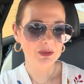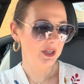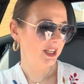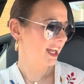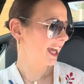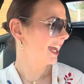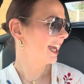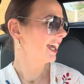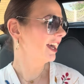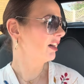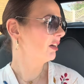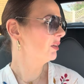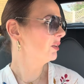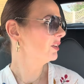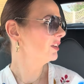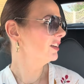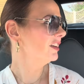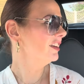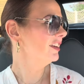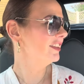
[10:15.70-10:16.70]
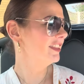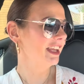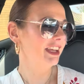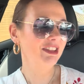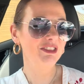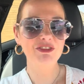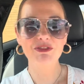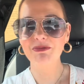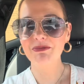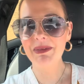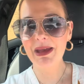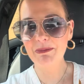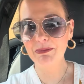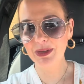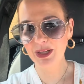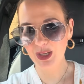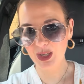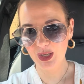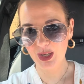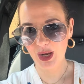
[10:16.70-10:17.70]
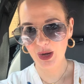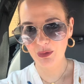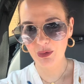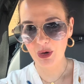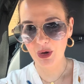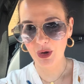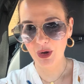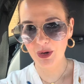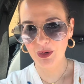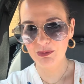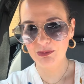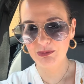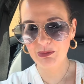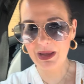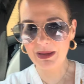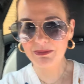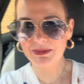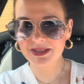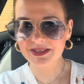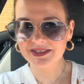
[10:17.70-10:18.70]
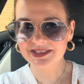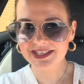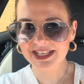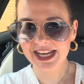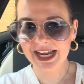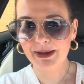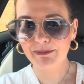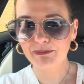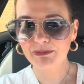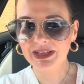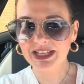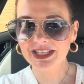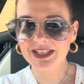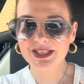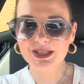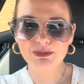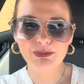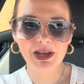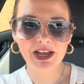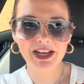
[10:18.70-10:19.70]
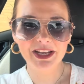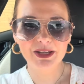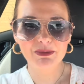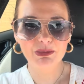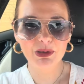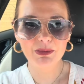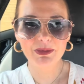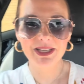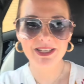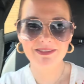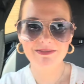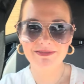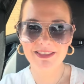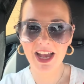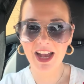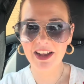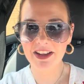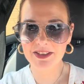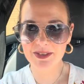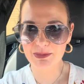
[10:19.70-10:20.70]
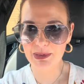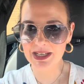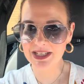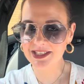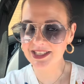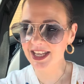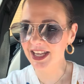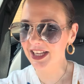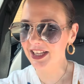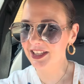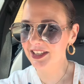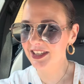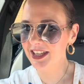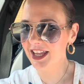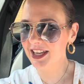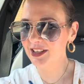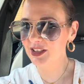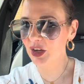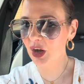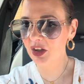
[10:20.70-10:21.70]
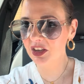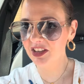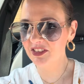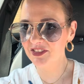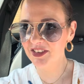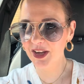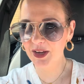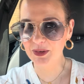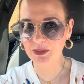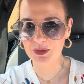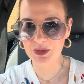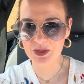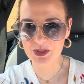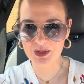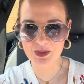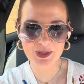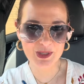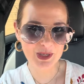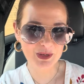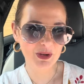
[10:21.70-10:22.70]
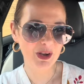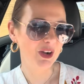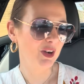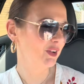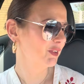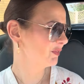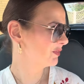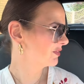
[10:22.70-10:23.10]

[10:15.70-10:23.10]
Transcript: went out and then met me at the co-op, made me scam me into buying a blooming ice blasting and then got a lift home because it was too hot.